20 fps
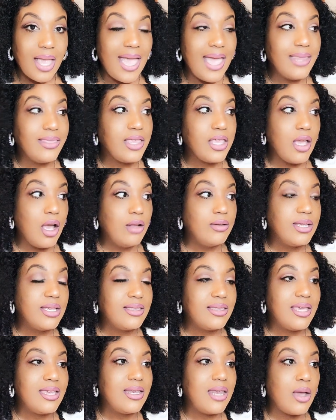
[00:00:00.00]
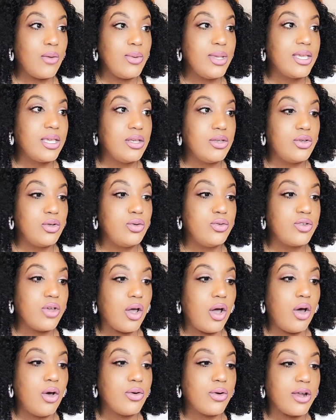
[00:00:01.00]
And the only thing that we can do to
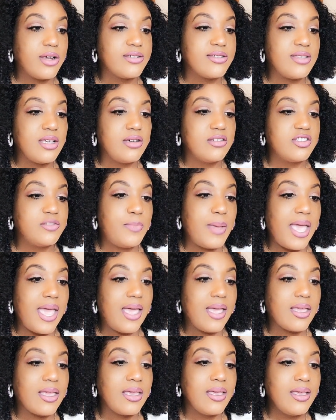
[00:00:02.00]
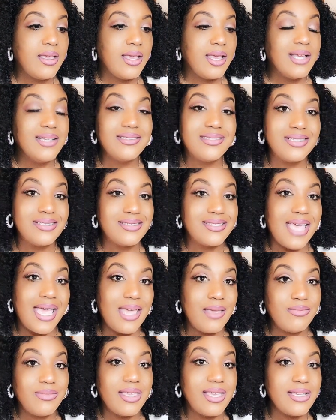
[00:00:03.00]
hold ourselves back is the
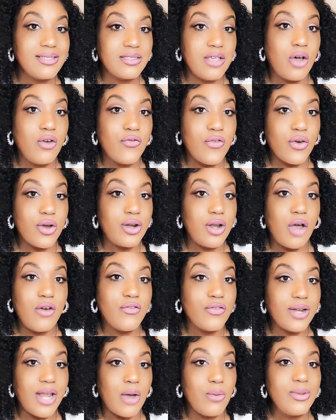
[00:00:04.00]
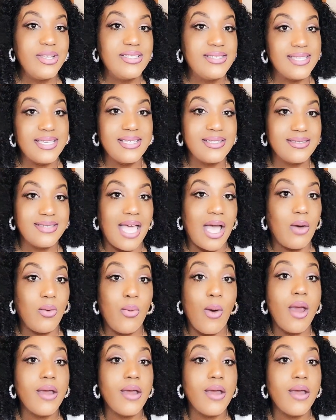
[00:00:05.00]
same things over and over that we see is not